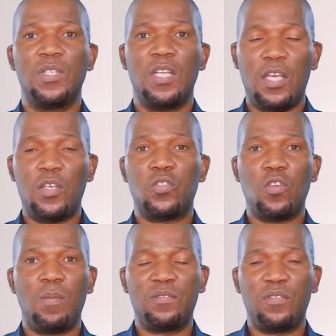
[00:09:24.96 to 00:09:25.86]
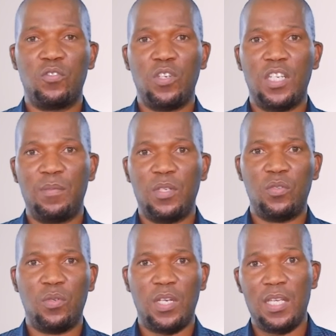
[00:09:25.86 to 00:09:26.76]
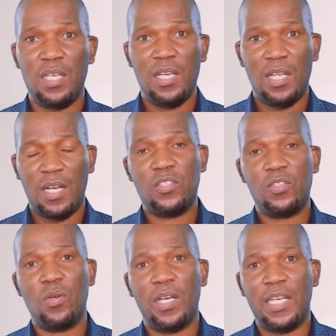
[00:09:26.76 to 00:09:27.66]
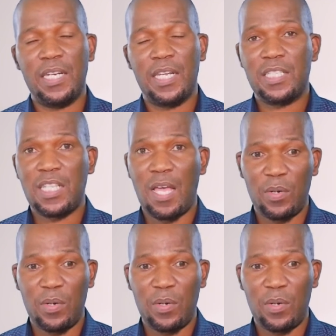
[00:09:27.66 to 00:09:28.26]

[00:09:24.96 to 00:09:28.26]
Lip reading: Thank you so much for joining me today. Let's see you again next time.